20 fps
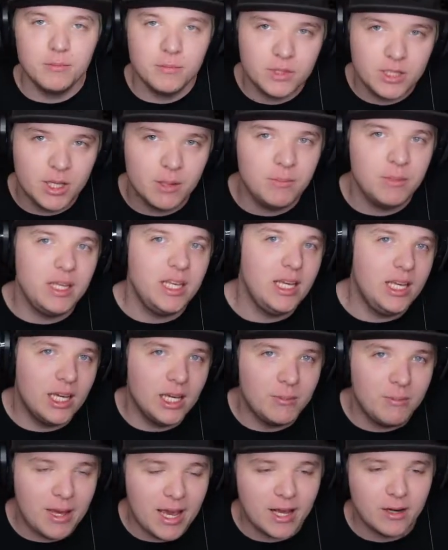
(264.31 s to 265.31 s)
to me,
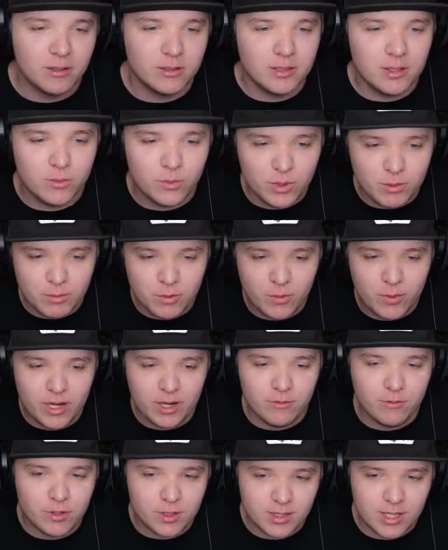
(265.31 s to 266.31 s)
it matters that we've been
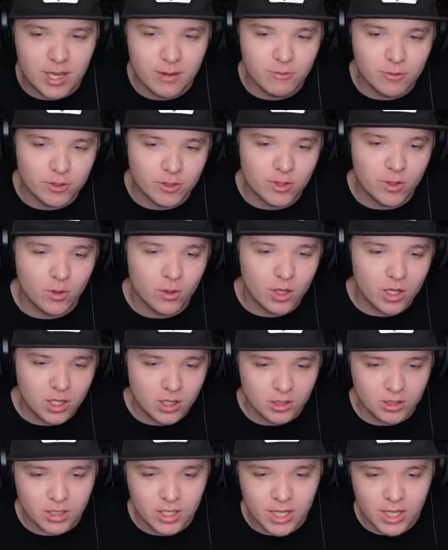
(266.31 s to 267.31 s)
waiting for this game for so
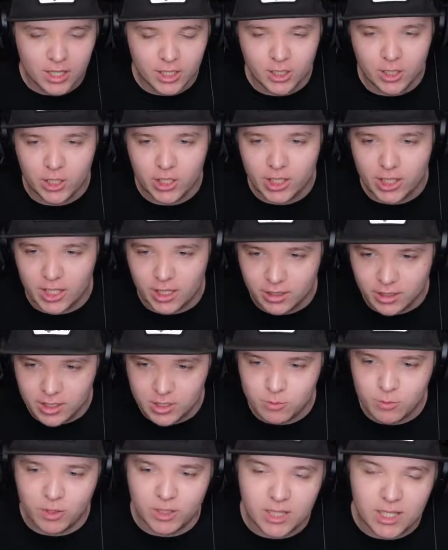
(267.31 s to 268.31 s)
long. You could at
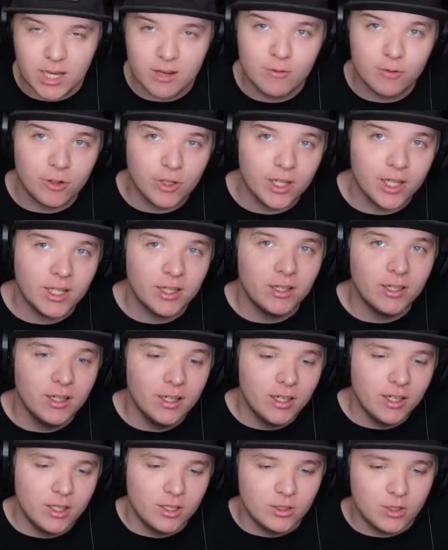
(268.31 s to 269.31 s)
least put the effort in
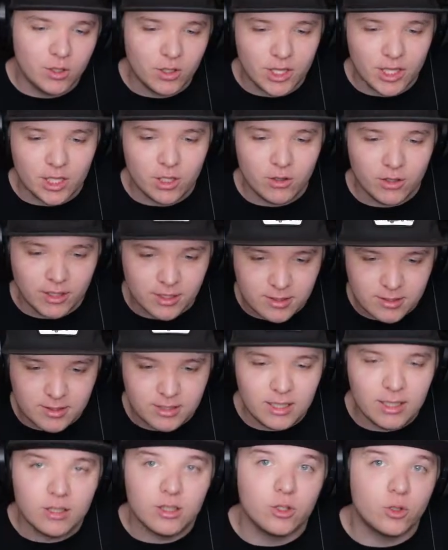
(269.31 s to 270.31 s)
so that you could
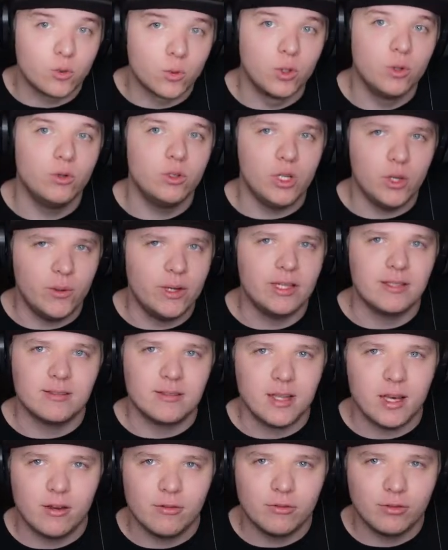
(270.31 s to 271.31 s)
see the crew doing
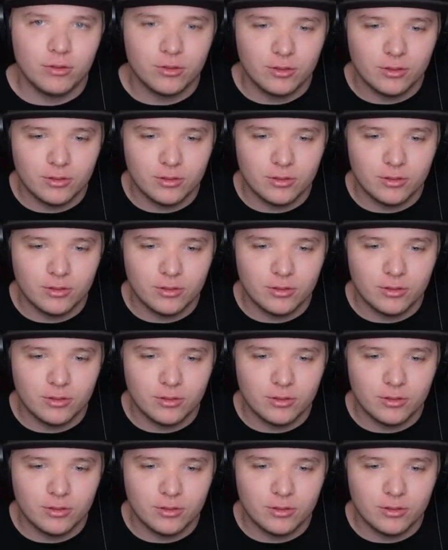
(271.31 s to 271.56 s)
stuff.